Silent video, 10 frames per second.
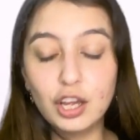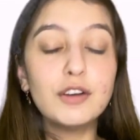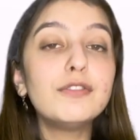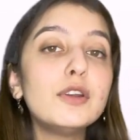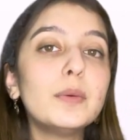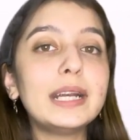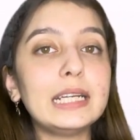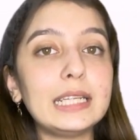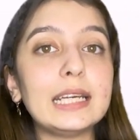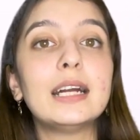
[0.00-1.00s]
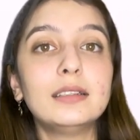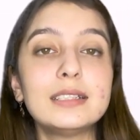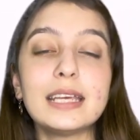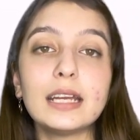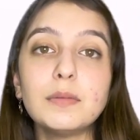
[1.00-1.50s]
Fluidity. The
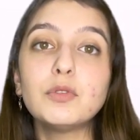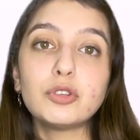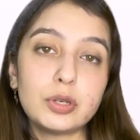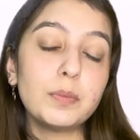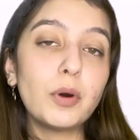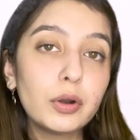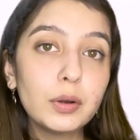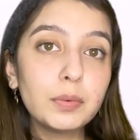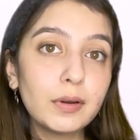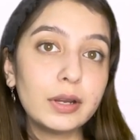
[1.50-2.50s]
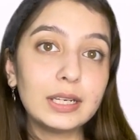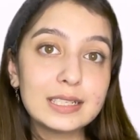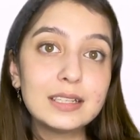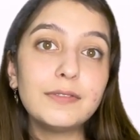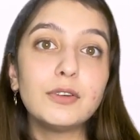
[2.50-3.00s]
second most important point
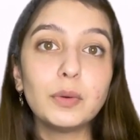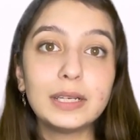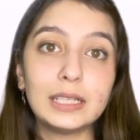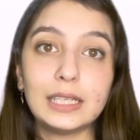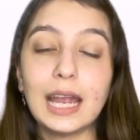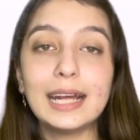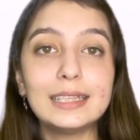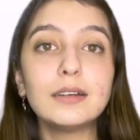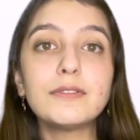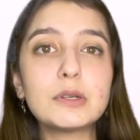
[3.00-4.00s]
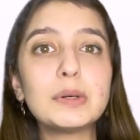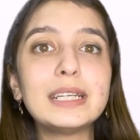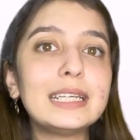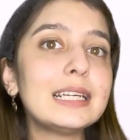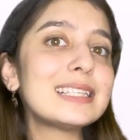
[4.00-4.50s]
is the fluidity. I think
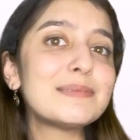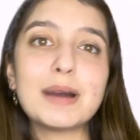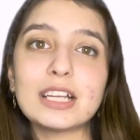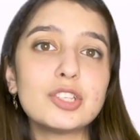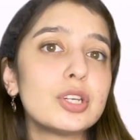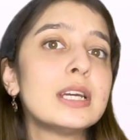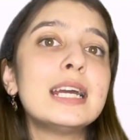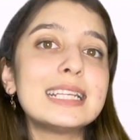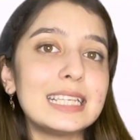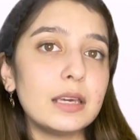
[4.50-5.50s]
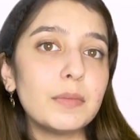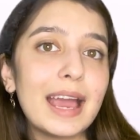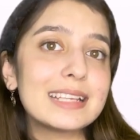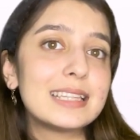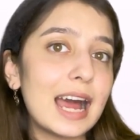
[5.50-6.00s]
fluidity is much same
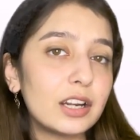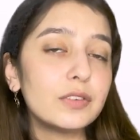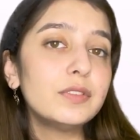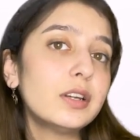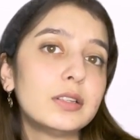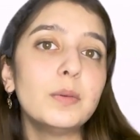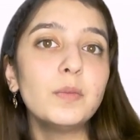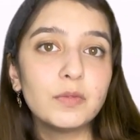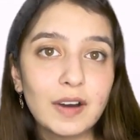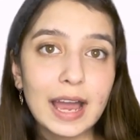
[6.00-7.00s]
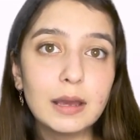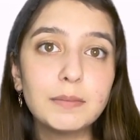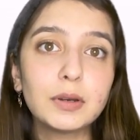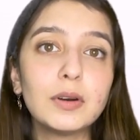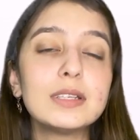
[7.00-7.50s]
as that of the rhythm. Why?
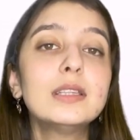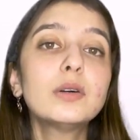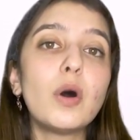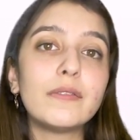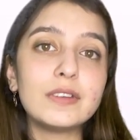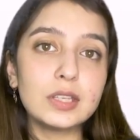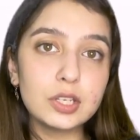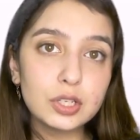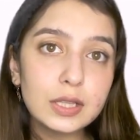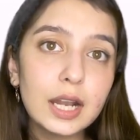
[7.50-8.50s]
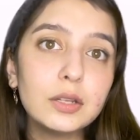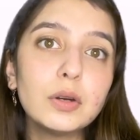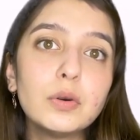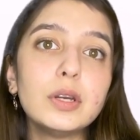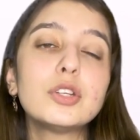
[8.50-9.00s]
Because the conversation that you're
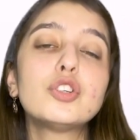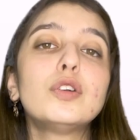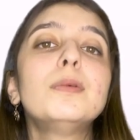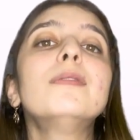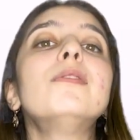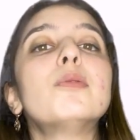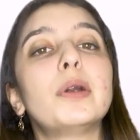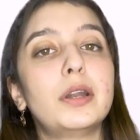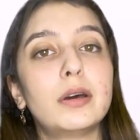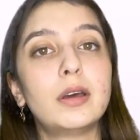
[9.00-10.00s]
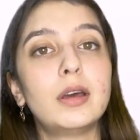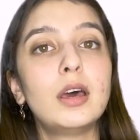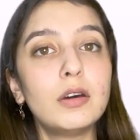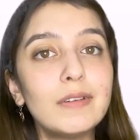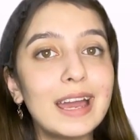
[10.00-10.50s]
going should be fluid.
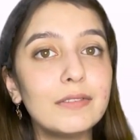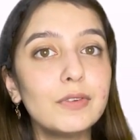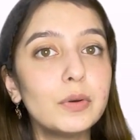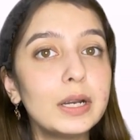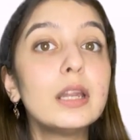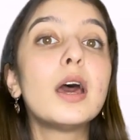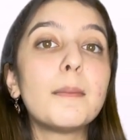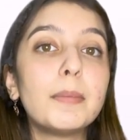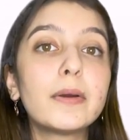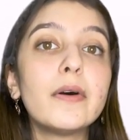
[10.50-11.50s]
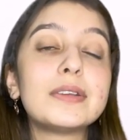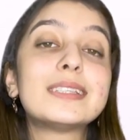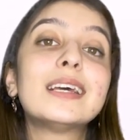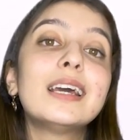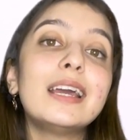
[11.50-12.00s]
Why fluid? Because
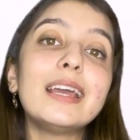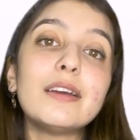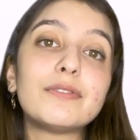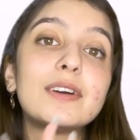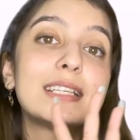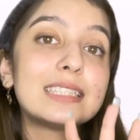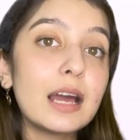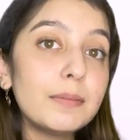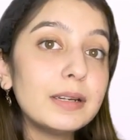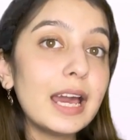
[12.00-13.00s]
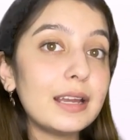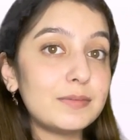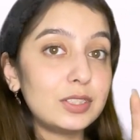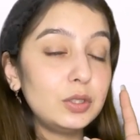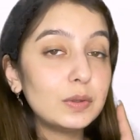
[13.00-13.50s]
if
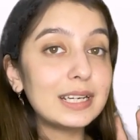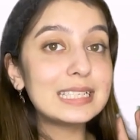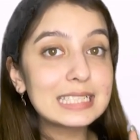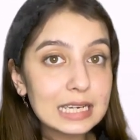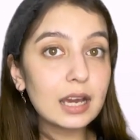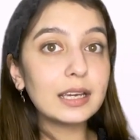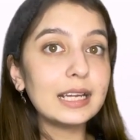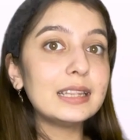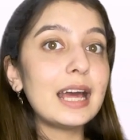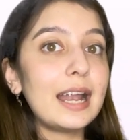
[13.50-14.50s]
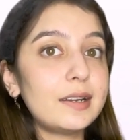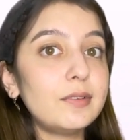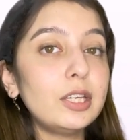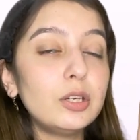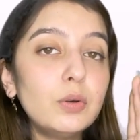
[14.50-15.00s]
sometimes you get stuck in that
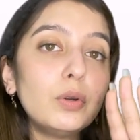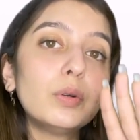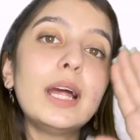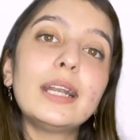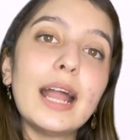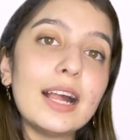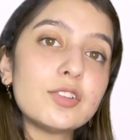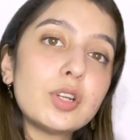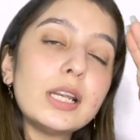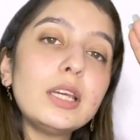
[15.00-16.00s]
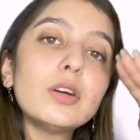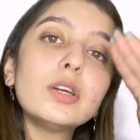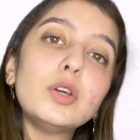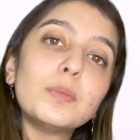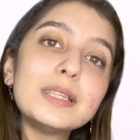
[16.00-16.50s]
way, you know that naturally your
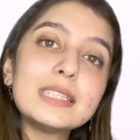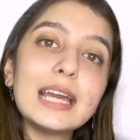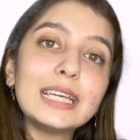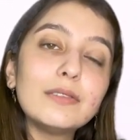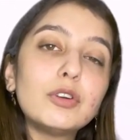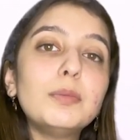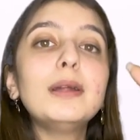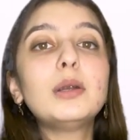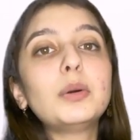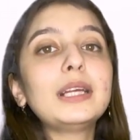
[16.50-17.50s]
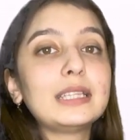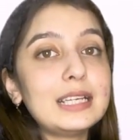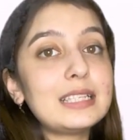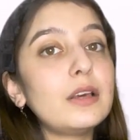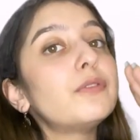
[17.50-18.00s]
human psyche would be doing
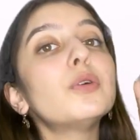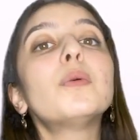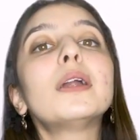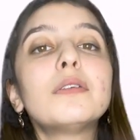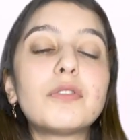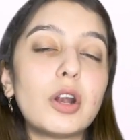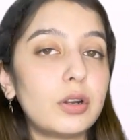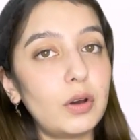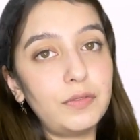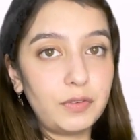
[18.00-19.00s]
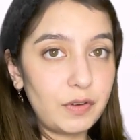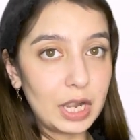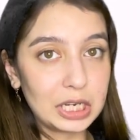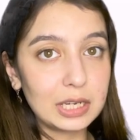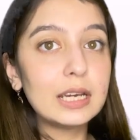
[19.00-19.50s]
this if you were in front of the
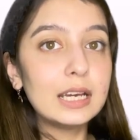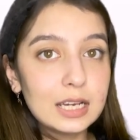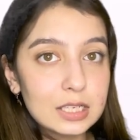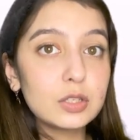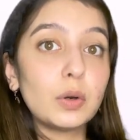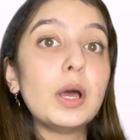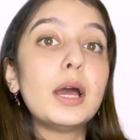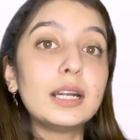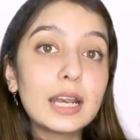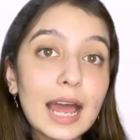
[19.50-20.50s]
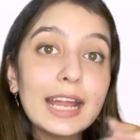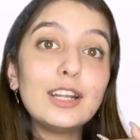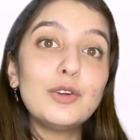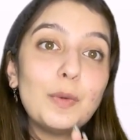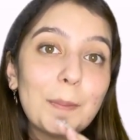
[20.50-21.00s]
friend. So try
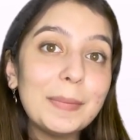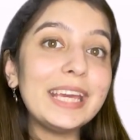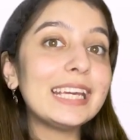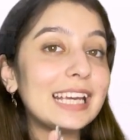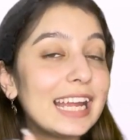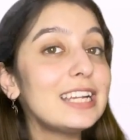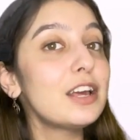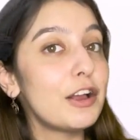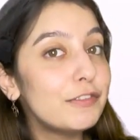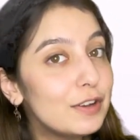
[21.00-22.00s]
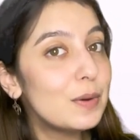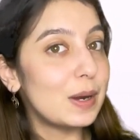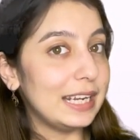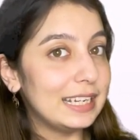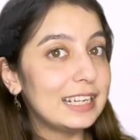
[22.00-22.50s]
to make it
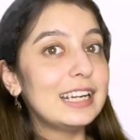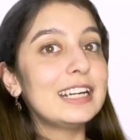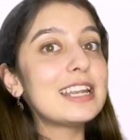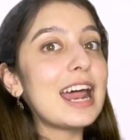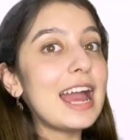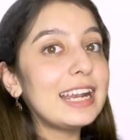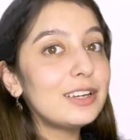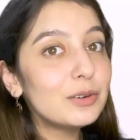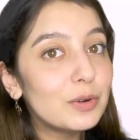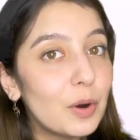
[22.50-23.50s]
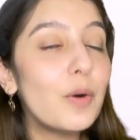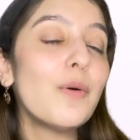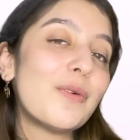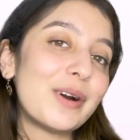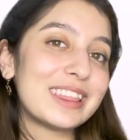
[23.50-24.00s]
fluid. Try to go
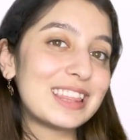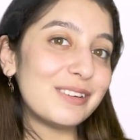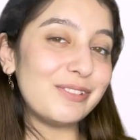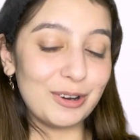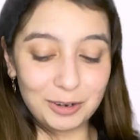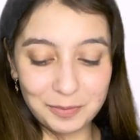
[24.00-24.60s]
with the flow.